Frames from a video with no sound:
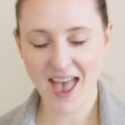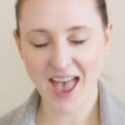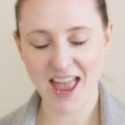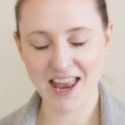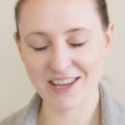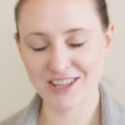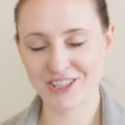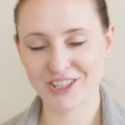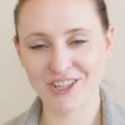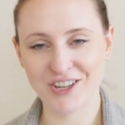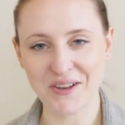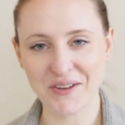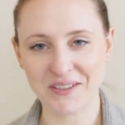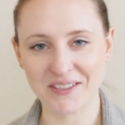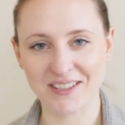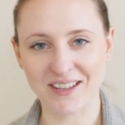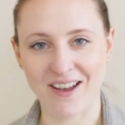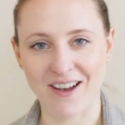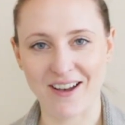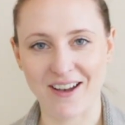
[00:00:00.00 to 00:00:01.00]
and she
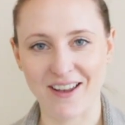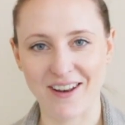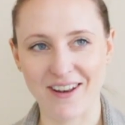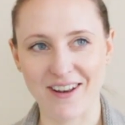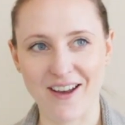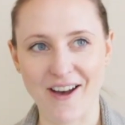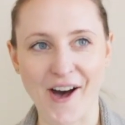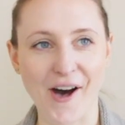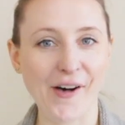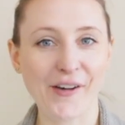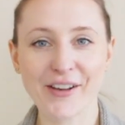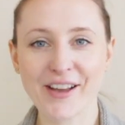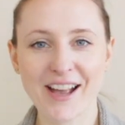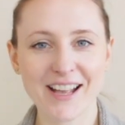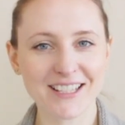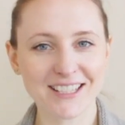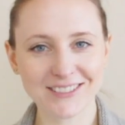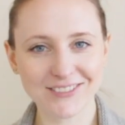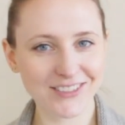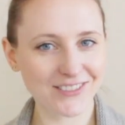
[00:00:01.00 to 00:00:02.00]
goes on all
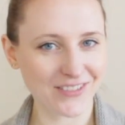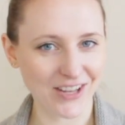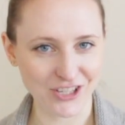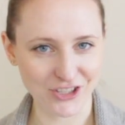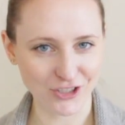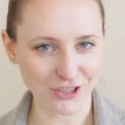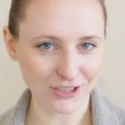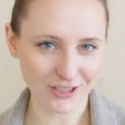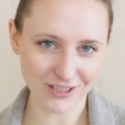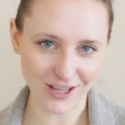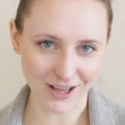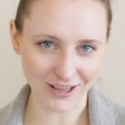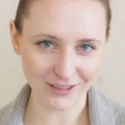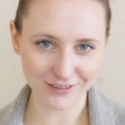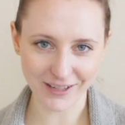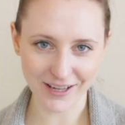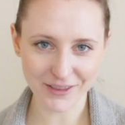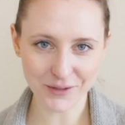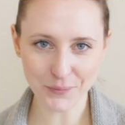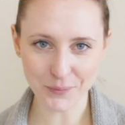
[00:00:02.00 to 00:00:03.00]
kinds of adventures all
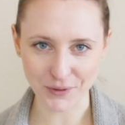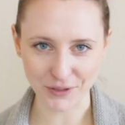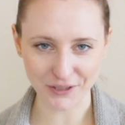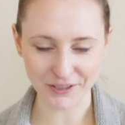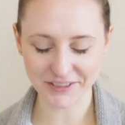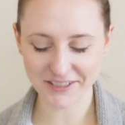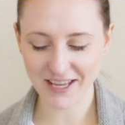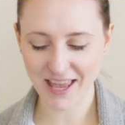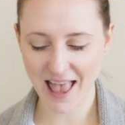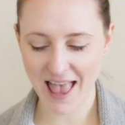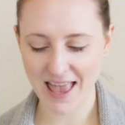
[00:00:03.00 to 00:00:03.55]
around the world,